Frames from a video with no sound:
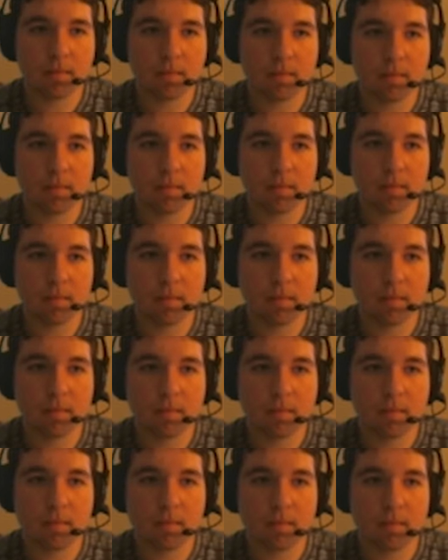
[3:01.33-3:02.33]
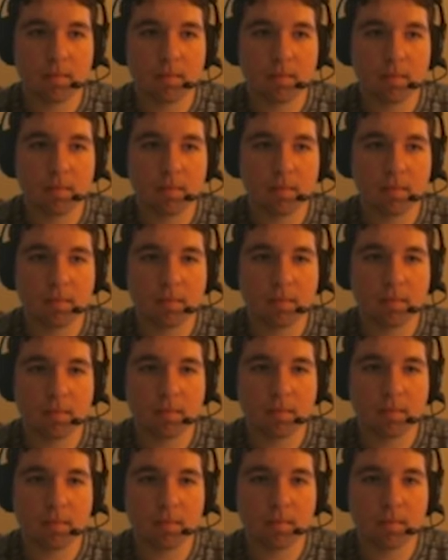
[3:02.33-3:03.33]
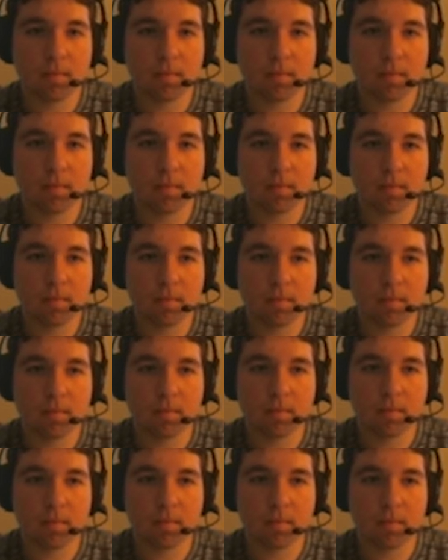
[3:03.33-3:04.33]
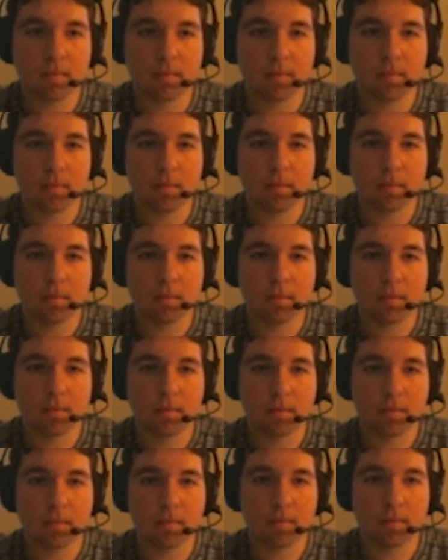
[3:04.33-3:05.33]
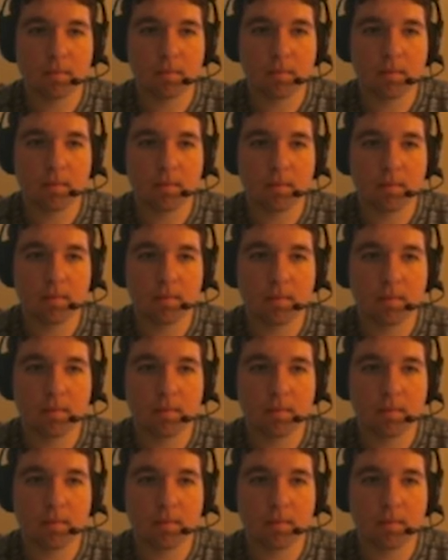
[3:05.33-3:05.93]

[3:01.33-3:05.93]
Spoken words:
No one is speaking in this clip.